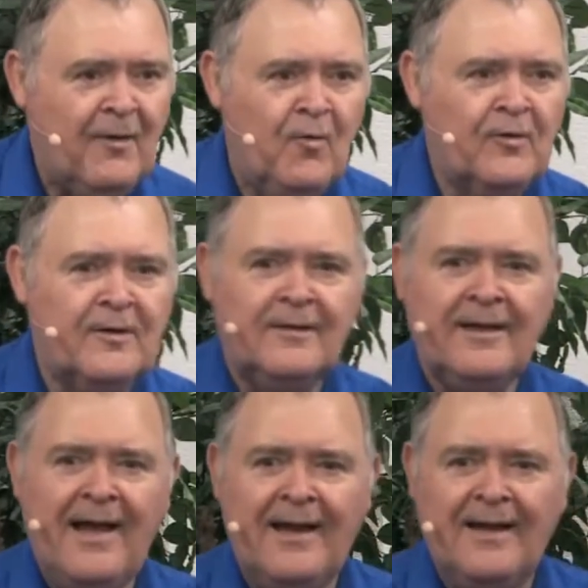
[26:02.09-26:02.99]
cornered the
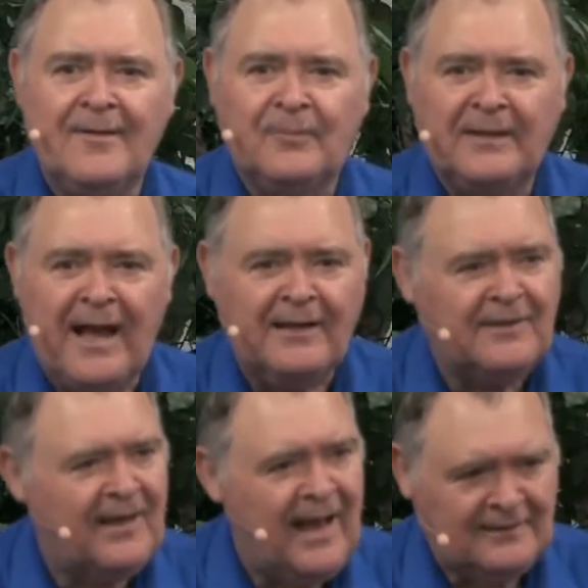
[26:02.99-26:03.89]
guy up, and
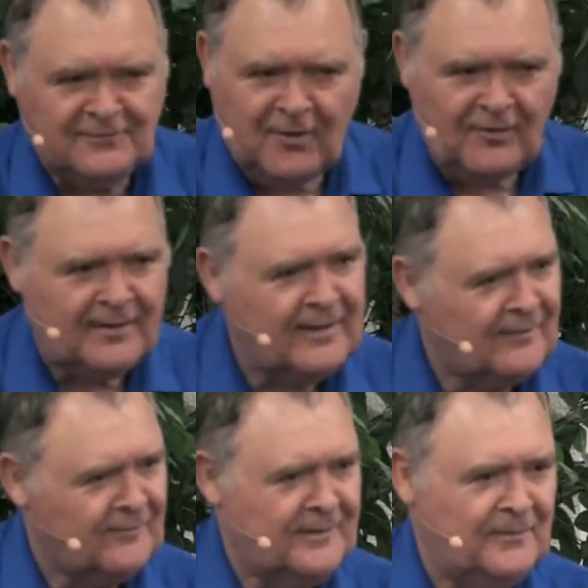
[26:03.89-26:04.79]
I started in
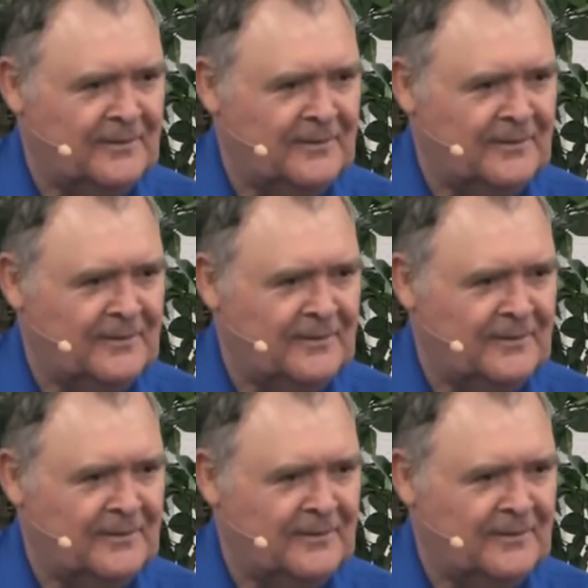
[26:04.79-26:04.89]
on him.